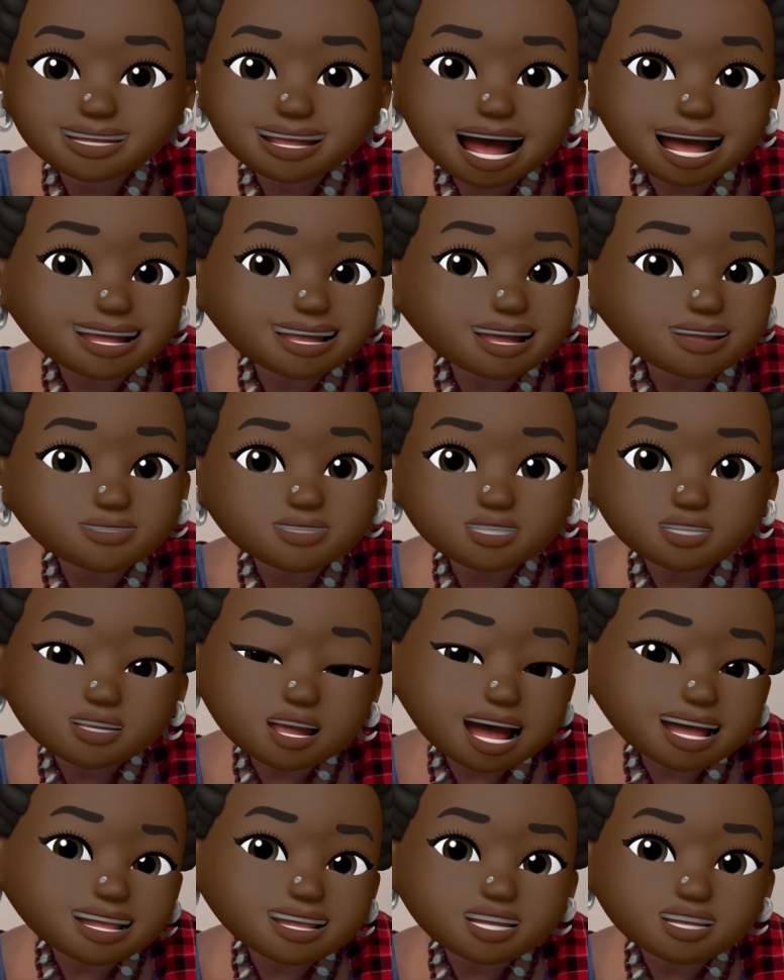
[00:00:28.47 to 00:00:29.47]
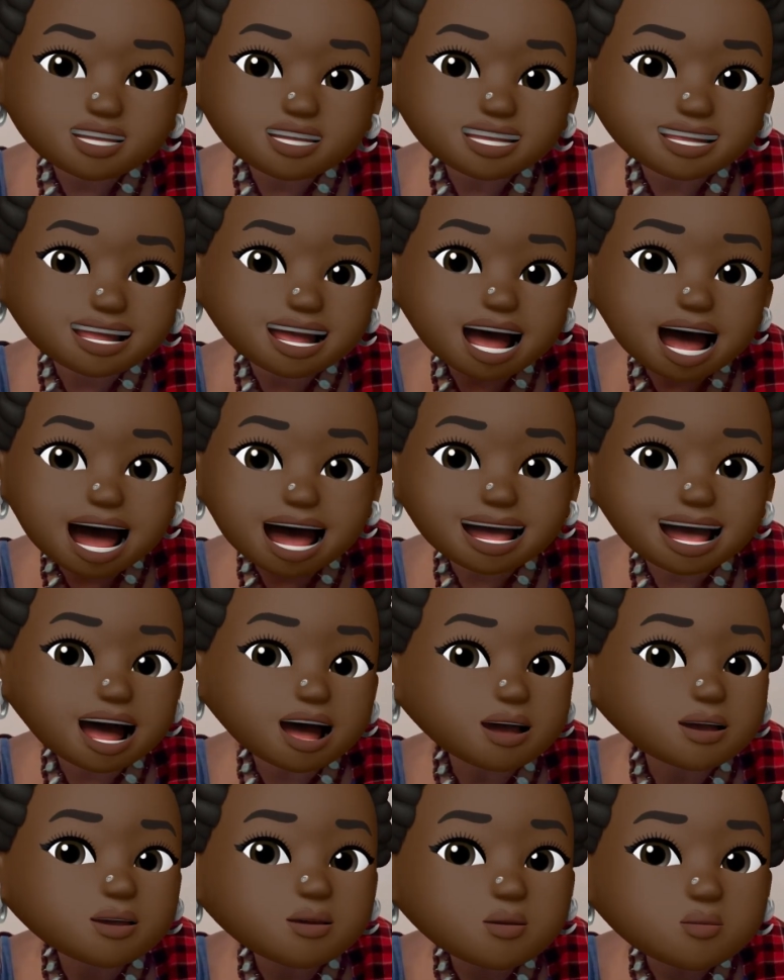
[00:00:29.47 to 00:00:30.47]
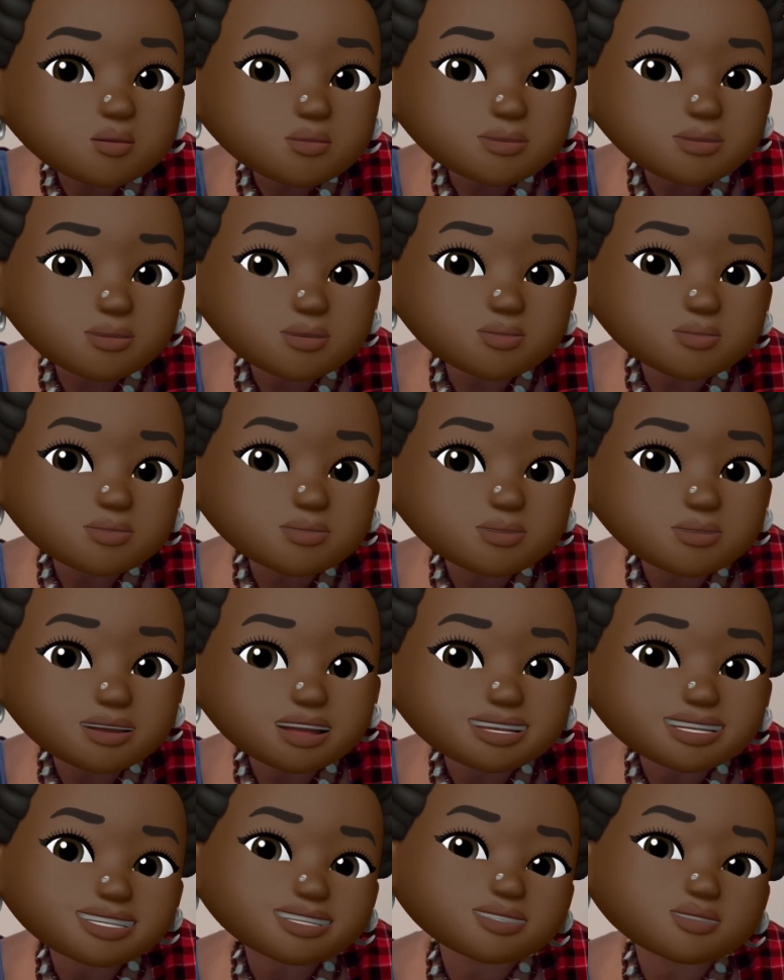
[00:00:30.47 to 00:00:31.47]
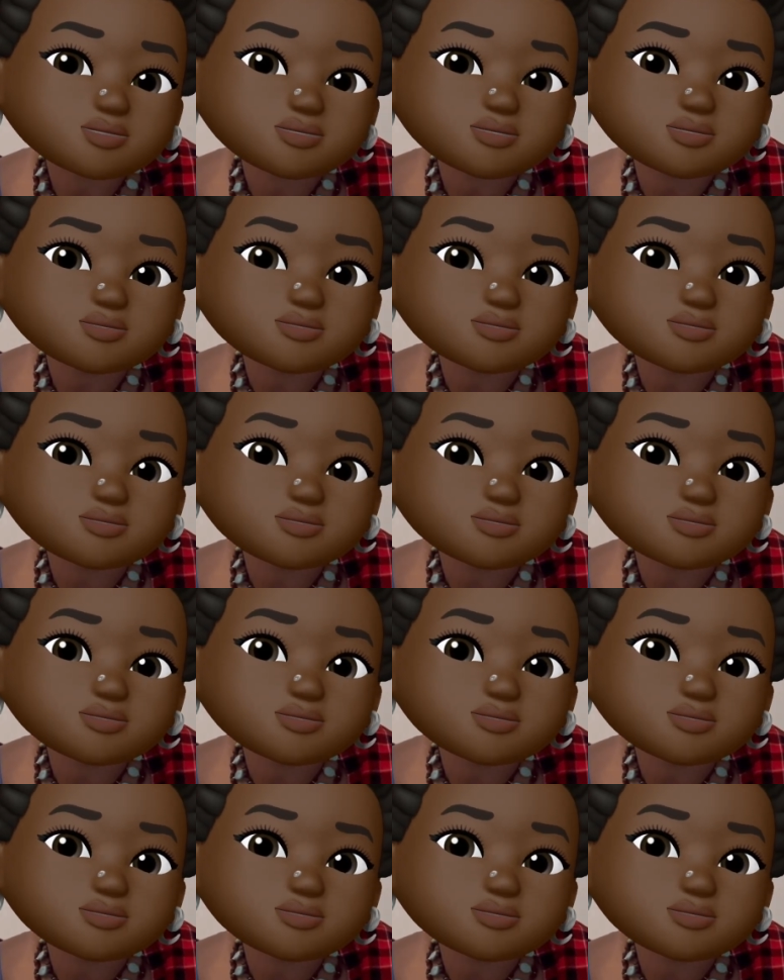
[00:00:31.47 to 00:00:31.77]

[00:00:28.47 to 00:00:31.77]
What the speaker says: I love astrology and I hope you get to